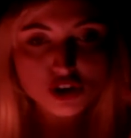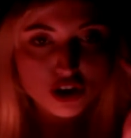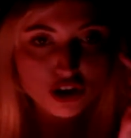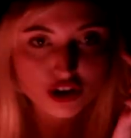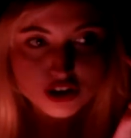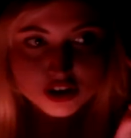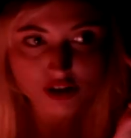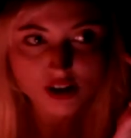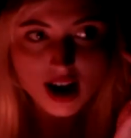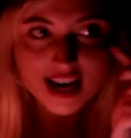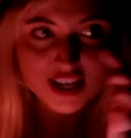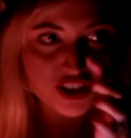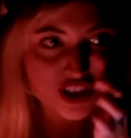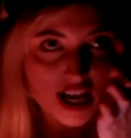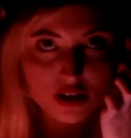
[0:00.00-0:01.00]
her
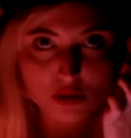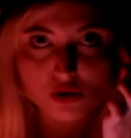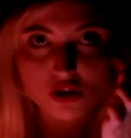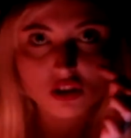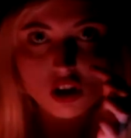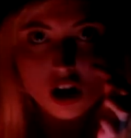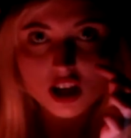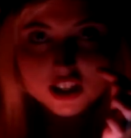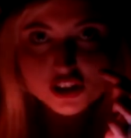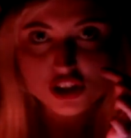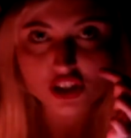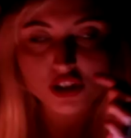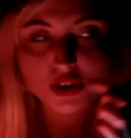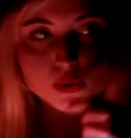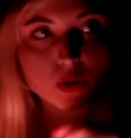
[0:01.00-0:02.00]
eyeshadows a lot
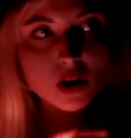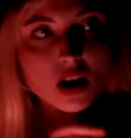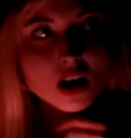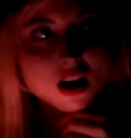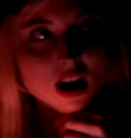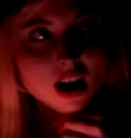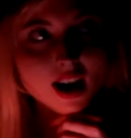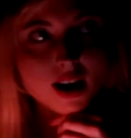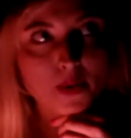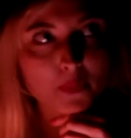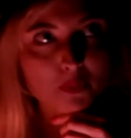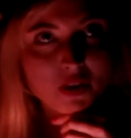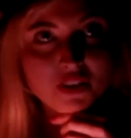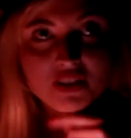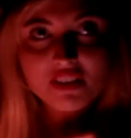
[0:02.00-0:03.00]
too.
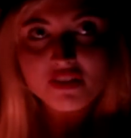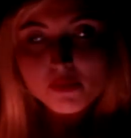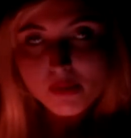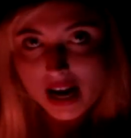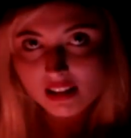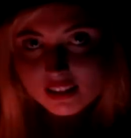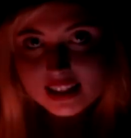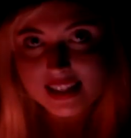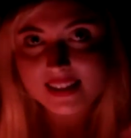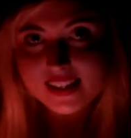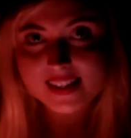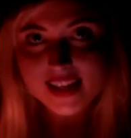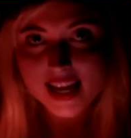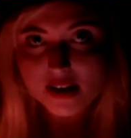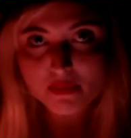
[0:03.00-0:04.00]
My favorite palette is the
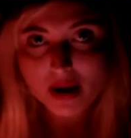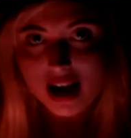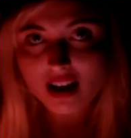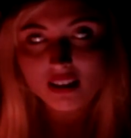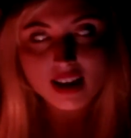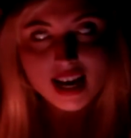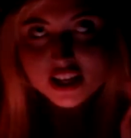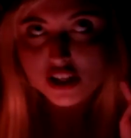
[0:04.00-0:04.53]
Saint palette. I